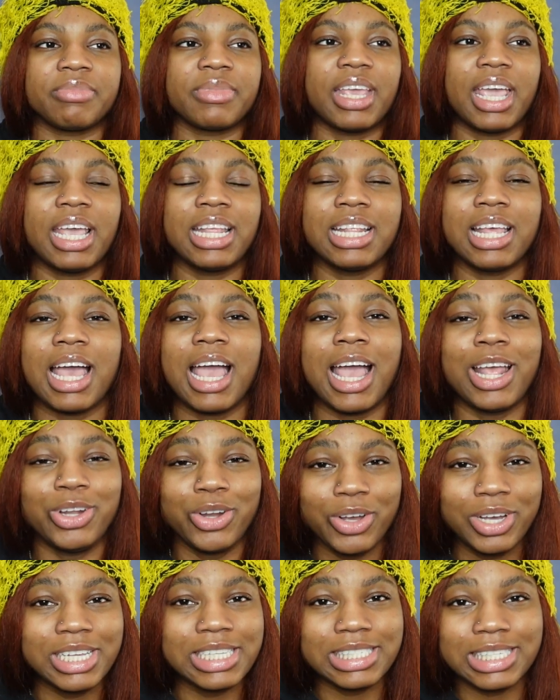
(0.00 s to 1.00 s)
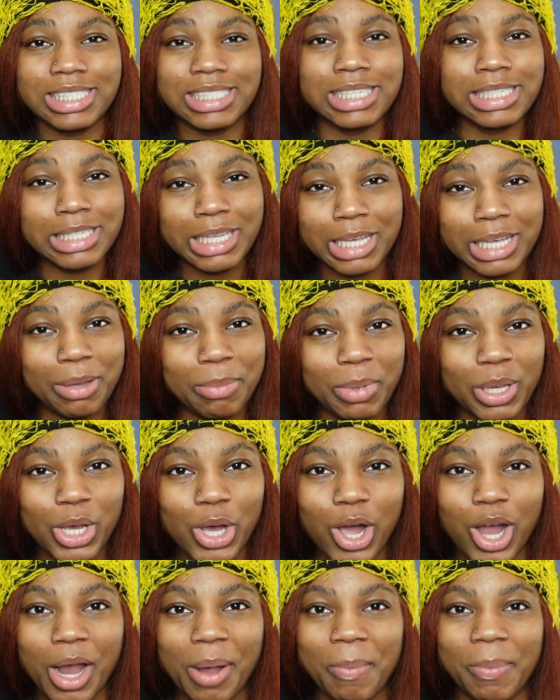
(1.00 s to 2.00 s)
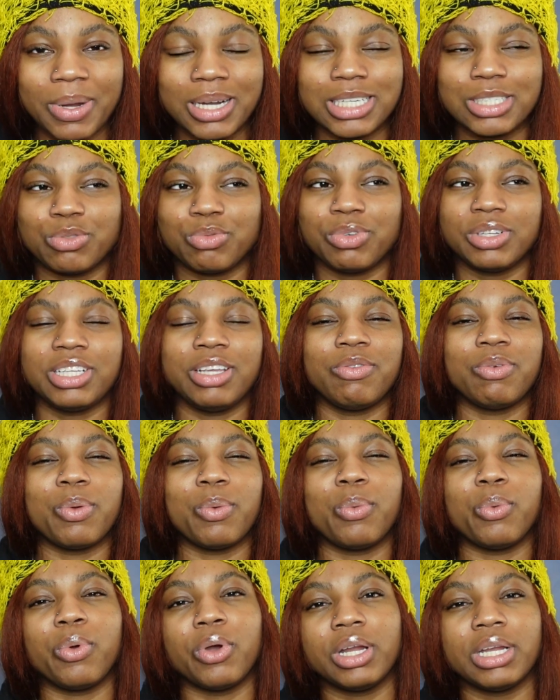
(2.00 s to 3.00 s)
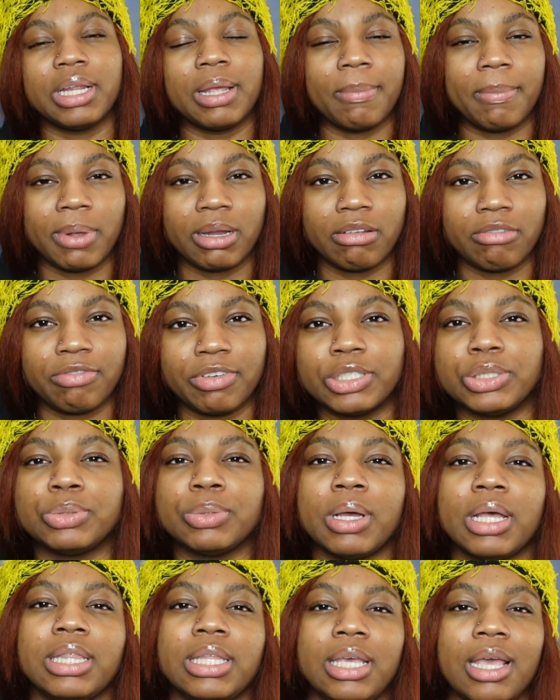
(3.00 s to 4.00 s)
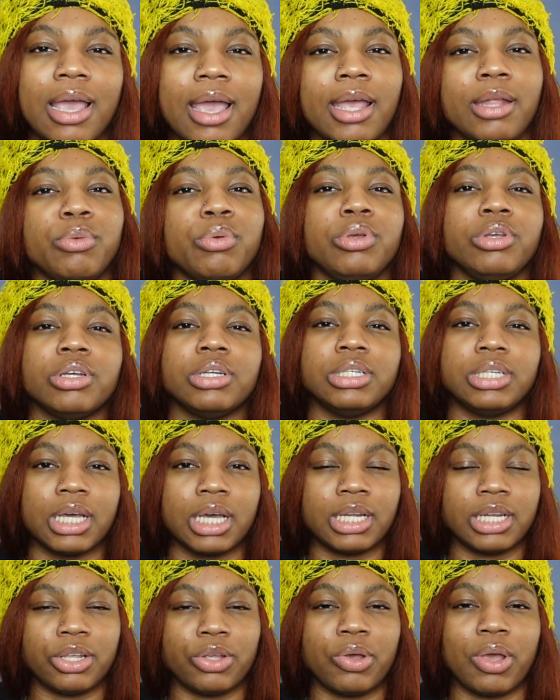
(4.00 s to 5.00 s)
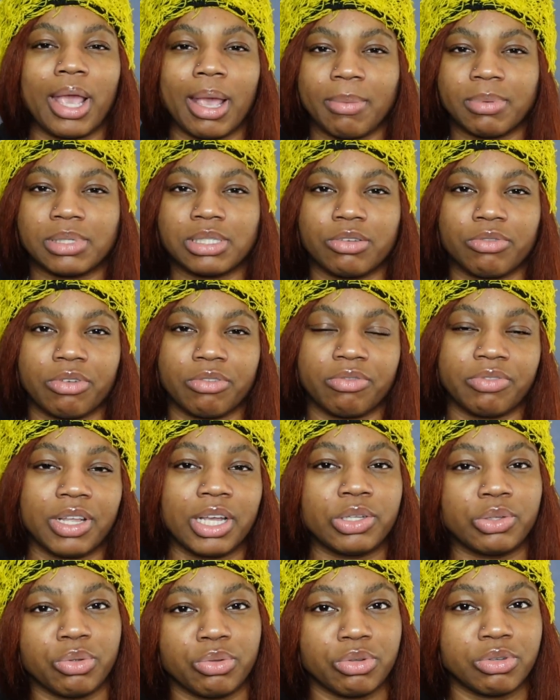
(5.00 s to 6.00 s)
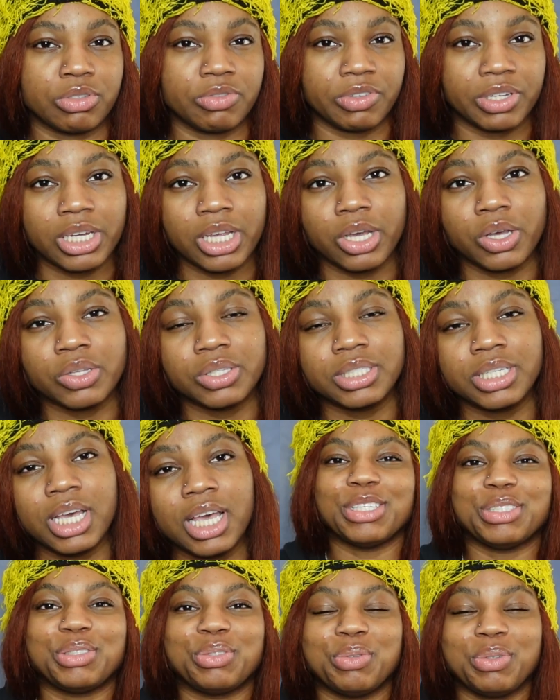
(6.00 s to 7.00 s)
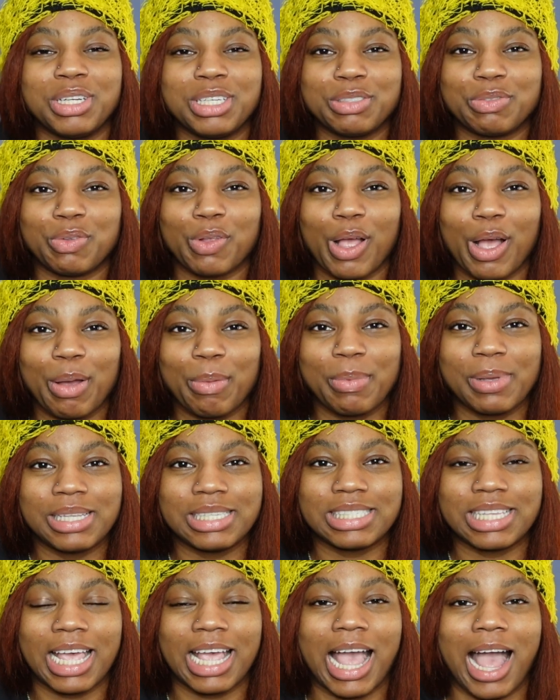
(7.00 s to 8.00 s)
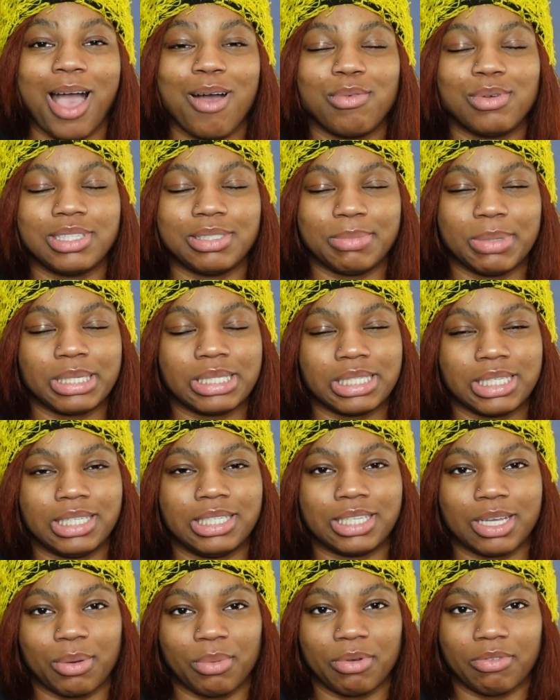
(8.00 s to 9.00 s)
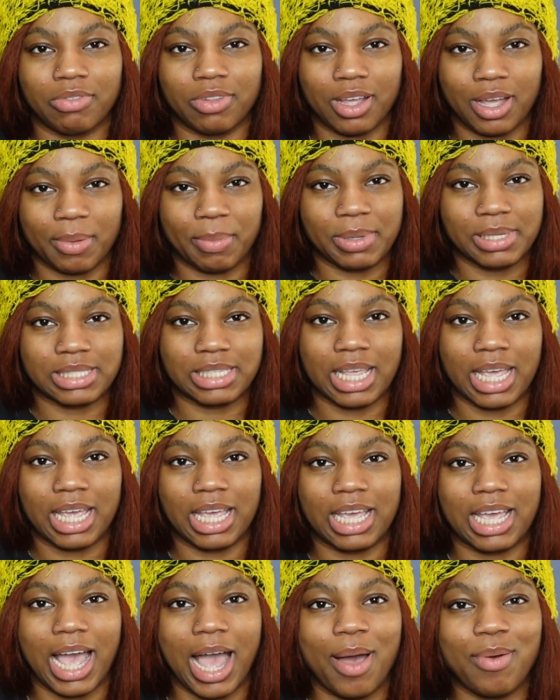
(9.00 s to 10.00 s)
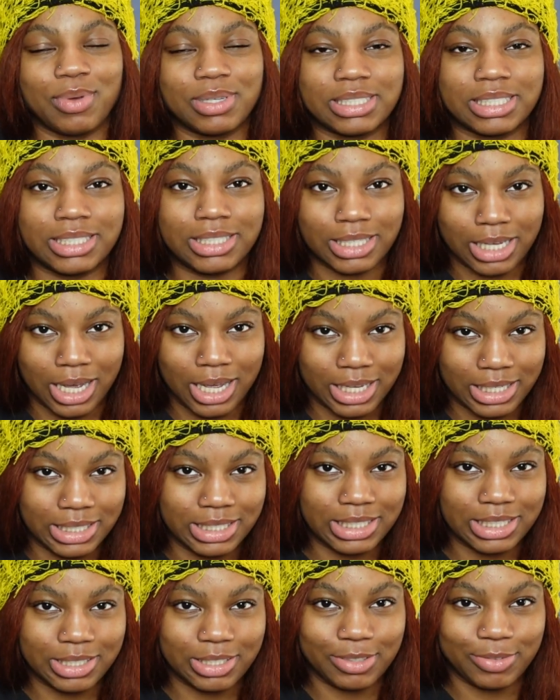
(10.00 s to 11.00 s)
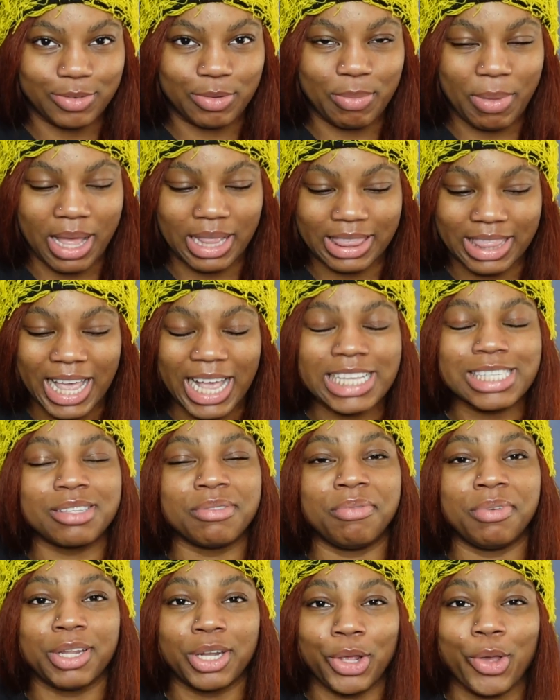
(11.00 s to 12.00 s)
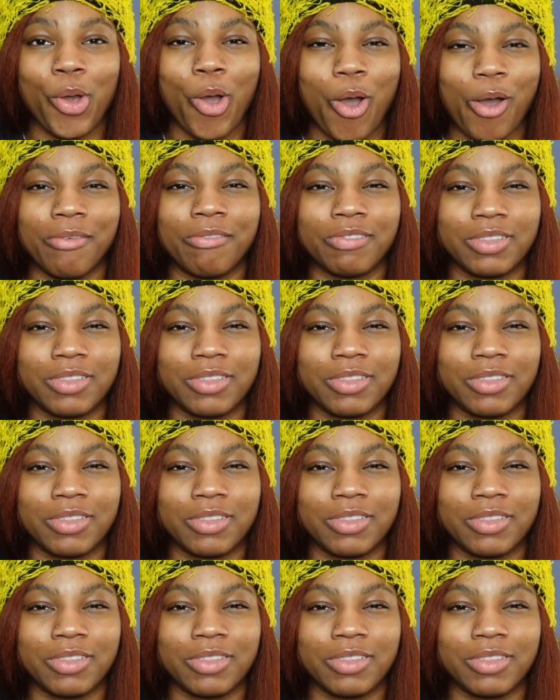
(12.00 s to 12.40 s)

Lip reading: and I know consistency could be hard, but it's really rewarding and beneficial at the end when you're done and you're able to reflect on those videos. As soon as Vlogmas, like I was mentally done with Vlogmas, like I was done with my last video on